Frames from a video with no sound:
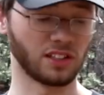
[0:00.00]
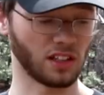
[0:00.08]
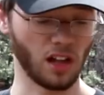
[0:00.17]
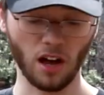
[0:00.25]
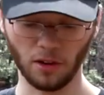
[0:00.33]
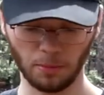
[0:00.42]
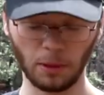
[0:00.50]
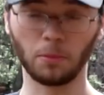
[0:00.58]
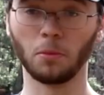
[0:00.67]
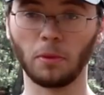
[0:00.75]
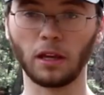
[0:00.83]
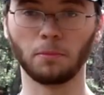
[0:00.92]
A lot of
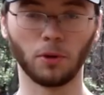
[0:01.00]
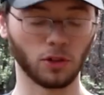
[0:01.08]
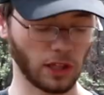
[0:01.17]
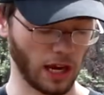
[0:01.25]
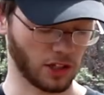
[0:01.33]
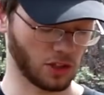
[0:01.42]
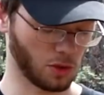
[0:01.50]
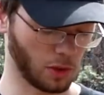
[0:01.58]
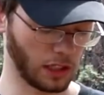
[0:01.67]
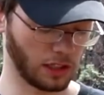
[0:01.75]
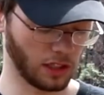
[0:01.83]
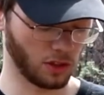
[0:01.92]
people make bolt-action
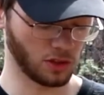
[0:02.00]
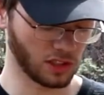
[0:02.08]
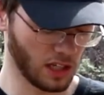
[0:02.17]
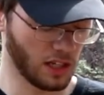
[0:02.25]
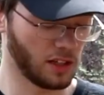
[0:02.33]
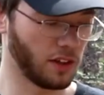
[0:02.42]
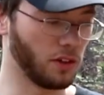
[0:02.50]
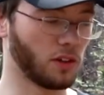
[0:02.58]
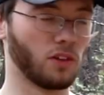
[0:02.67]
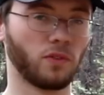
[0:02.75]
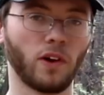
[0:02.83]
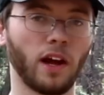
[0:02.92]
.22s that you
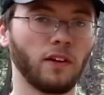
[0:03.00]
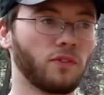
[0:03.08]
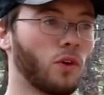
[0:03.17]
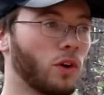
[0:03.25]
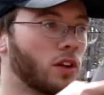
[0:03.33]
can find for